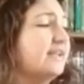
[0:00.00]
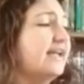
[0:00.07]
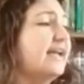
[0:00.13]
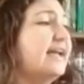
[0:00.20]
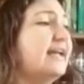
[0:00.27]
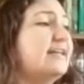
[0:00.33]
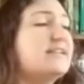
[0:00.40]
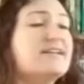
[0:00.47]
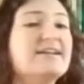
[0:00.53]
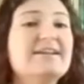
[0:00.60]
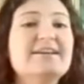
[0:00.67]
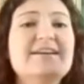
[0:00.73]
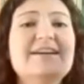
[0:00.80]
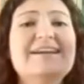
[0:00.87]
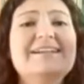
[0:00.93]
And
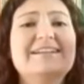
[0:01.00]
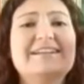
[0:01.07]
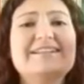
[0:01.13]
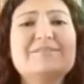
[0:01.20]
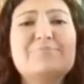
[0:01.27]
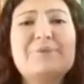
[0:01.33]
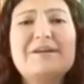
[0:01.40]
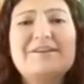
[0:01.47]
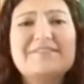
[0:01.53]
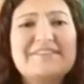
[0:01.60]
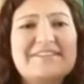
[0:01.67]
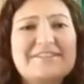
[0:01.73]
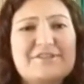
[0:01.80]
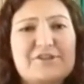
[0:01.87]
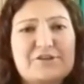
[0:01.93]
that is because
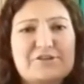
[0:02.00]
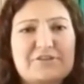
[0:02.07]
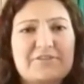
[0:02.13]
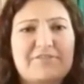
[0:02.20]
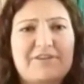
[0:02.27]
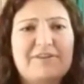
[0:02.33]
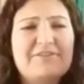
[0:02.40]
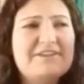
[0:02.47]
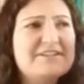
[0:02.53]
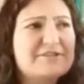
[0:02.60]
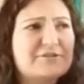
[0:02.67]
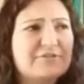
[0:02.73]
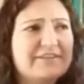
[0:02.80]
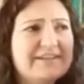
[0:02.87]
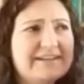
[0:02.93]
it's just a very
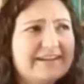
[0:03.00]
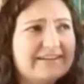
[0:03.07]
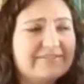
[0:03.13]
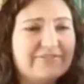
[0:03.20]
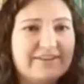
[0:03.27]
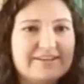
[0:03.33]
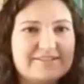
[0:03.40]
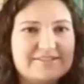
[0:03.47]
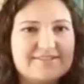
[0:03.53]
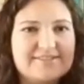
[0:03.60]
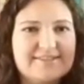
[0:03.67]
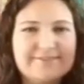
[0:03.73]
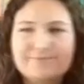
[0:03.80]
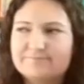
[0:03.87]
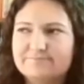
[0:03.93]
intriguing
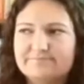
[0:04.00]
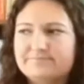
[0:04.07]
fantasy.